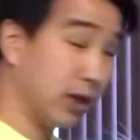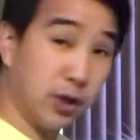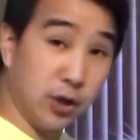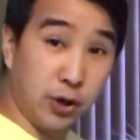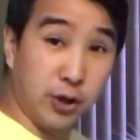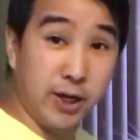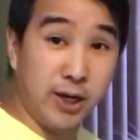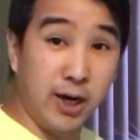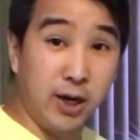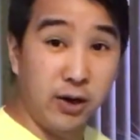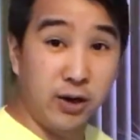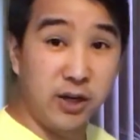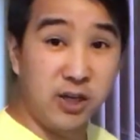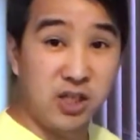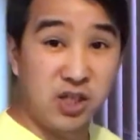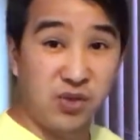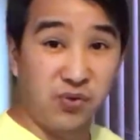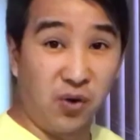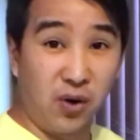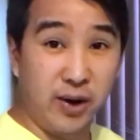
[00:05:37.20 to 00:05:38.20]
You can hear it in
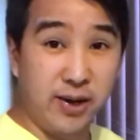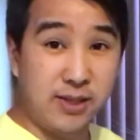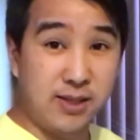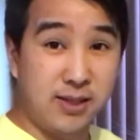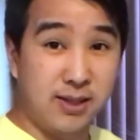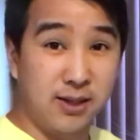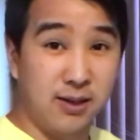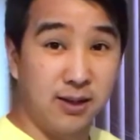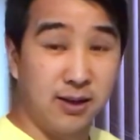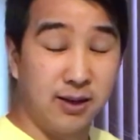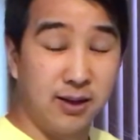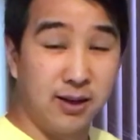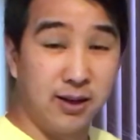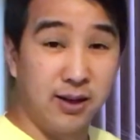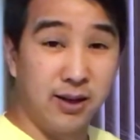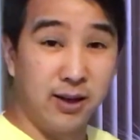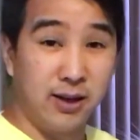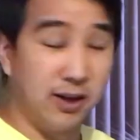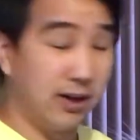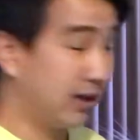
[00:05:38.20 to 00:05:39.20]
his voice.
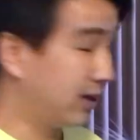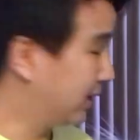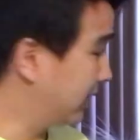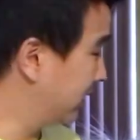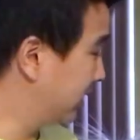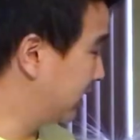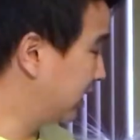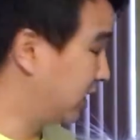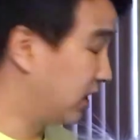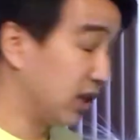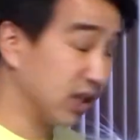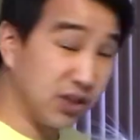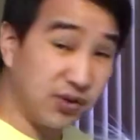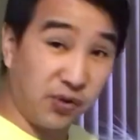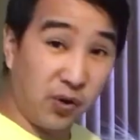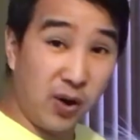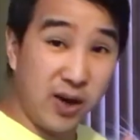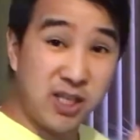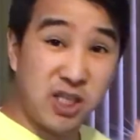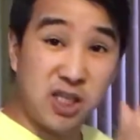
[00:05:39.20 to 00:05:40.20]
His
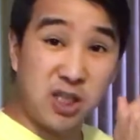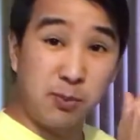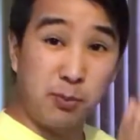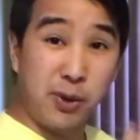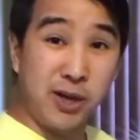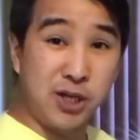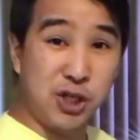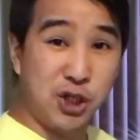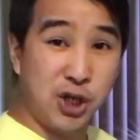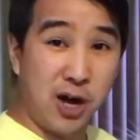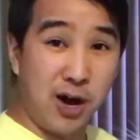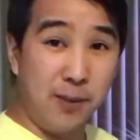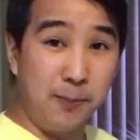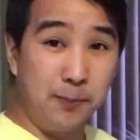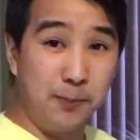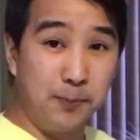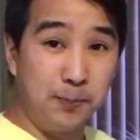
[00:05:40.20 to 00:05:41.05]
voice is pitched up.